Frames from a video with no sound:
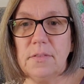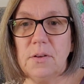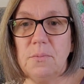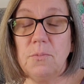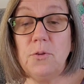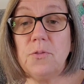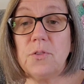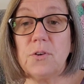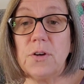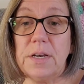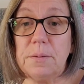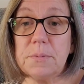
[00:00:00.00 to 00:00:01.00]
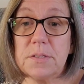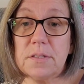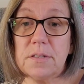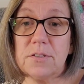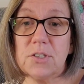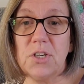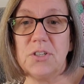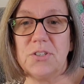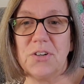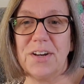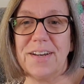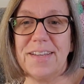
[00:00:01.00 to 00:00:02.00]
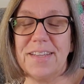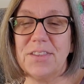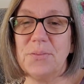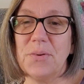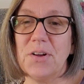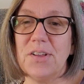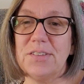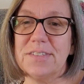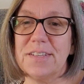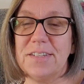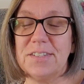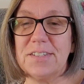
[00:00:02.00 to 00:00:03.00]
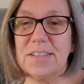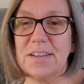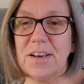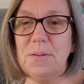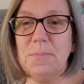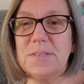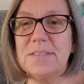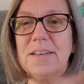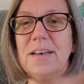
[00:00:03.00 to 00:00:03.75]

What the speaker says: moving their hips to try to get the balls into the cups.